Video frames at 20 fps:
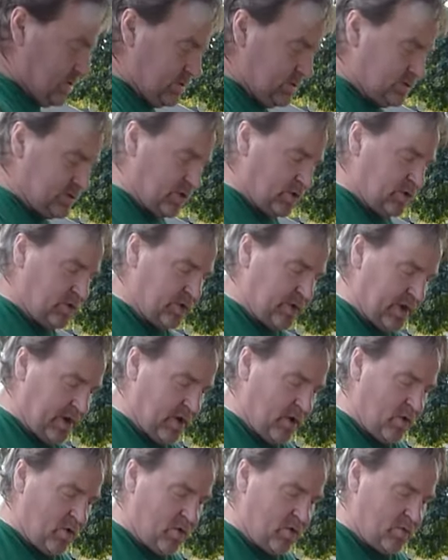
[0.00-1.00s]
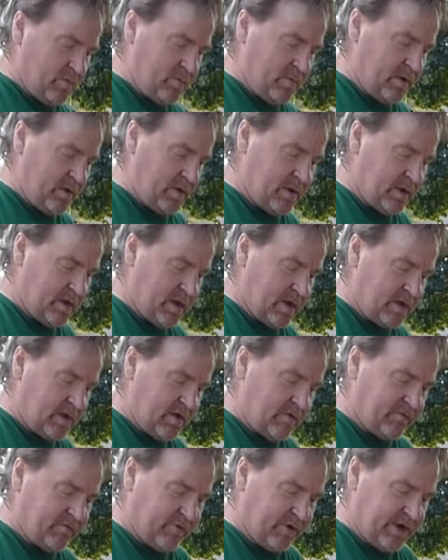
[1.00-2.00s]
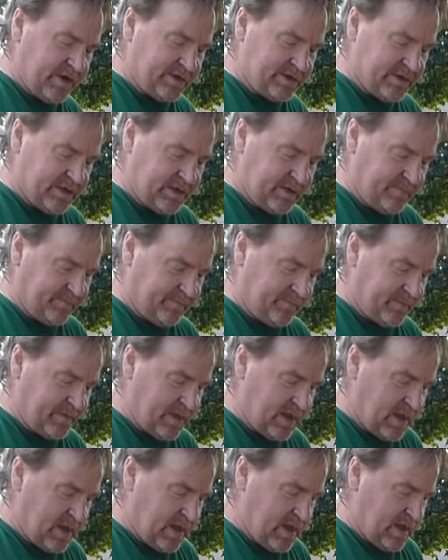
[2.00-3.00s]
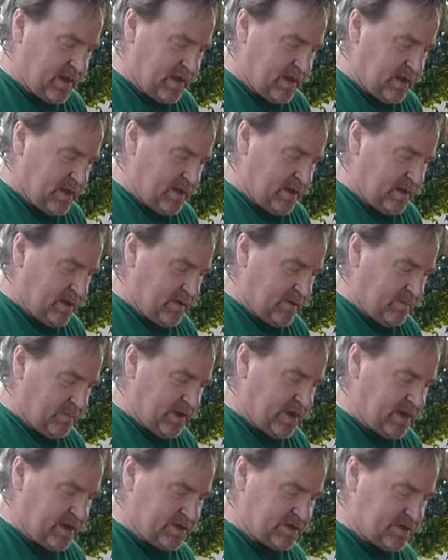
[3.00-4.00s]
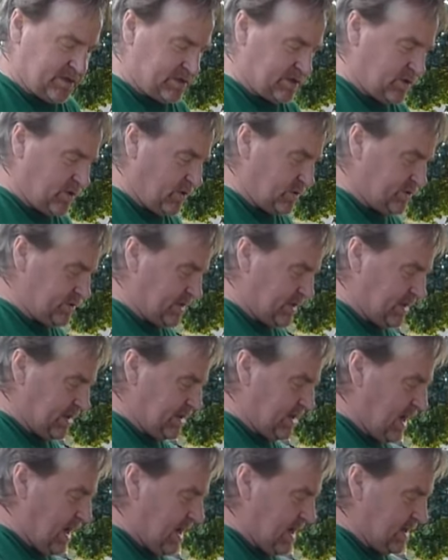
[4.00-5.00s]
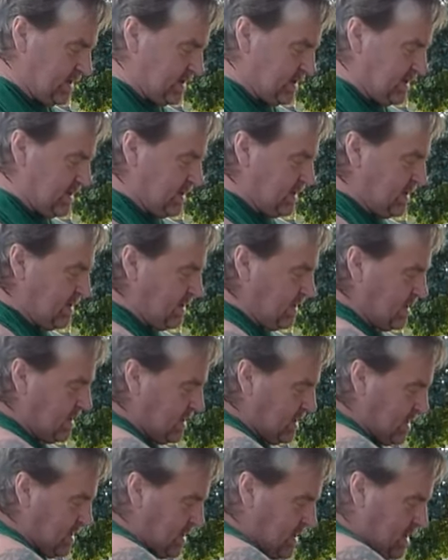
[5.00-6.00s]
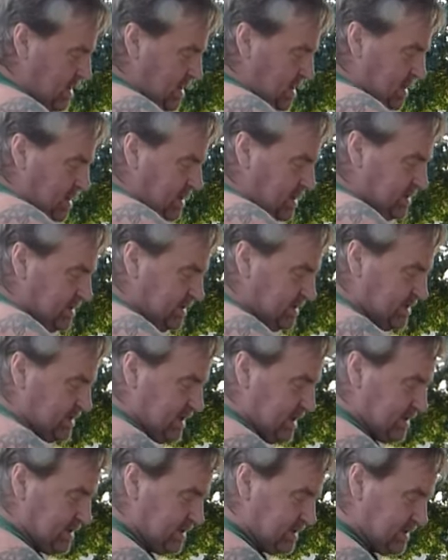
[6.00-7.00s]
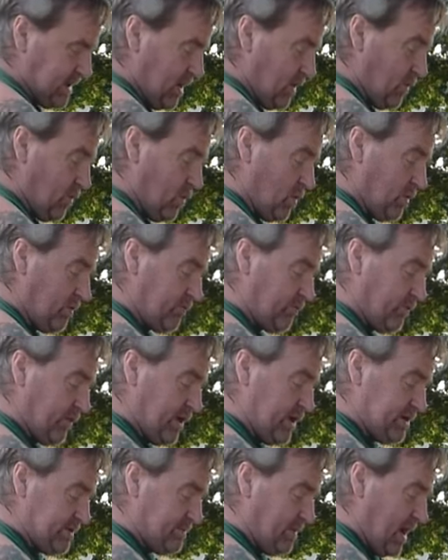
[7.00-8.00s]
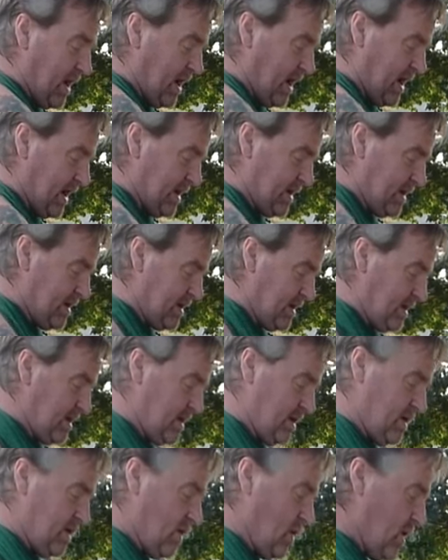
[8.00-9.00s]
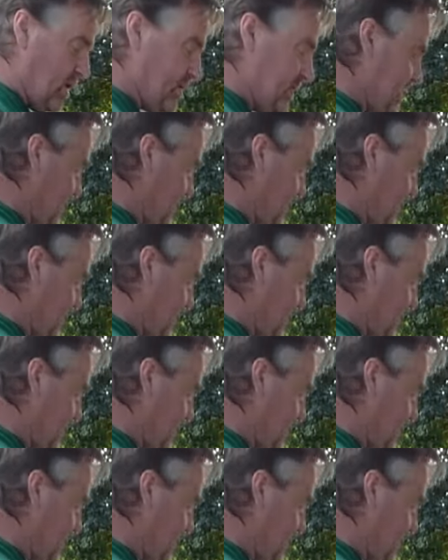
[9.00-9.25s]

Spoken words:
So you get home, you freeze it, because it's close to the date, because it says sell or freeze by on